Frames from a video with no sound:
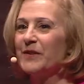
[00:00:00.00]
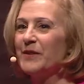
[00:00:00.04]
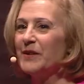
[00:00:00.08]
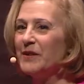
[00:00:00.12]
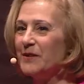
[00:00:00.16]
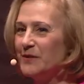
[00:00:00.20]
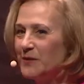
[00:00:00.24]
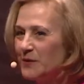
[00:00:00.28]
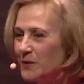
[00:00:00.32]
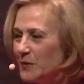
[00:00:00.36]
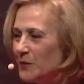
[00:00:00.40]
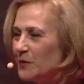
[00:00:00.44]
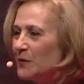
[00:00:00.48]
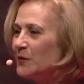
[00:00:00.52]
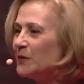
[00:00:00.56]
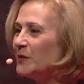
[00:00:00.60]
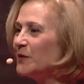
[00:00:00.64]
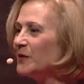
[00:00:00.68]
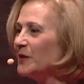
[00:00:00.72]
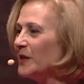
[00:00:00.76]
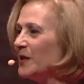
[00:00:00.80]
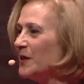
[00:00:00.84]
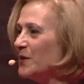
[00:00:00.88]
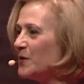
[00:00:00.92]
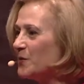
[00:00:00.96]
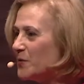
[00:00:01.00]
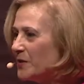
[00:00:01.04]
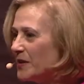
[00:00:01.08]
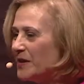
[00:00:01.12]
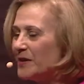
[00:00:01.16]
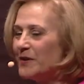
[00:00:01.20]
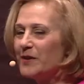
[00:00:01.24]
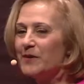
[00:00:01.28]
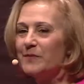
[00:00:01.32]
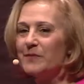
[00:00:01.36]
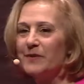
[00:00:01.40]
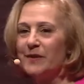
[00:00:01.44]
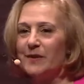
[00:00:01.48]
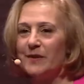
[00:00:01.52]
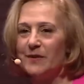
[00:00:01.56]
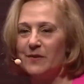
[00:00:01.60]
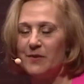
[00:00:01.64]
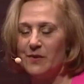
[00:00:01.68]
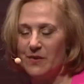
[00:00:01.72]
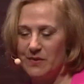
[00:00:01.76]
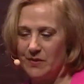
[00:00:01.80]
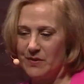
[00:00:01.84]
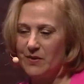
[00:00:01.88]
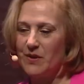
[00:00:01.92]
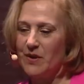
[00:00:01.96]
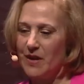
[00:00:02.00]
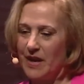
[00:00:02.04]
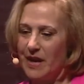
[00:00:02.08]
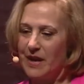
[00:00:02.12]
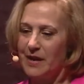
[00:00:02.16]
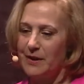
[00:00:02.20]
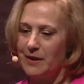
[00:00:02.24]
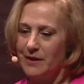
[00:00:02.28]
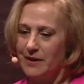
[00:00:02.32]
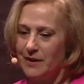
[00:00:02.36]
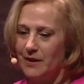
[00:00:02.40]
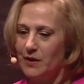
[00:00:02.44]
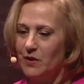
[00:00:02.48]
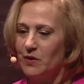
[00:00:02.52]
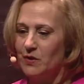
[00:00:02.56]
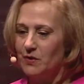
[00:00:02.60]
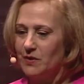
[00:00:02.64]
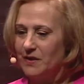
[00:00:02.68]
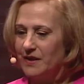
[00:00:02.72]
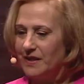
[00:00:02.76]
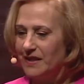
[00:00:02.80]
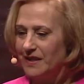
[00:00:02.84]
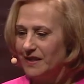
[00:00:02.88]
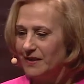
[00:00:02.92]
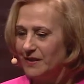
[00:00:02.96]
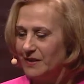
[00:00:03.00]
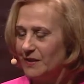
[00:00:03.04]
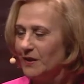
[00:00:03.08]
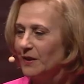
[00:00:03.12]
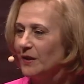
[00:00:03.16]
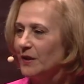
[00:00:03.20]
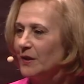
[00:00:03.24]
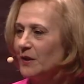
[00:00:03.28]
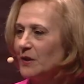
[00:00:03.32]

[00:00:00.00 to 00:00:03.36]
It's good to see you here, but I think you need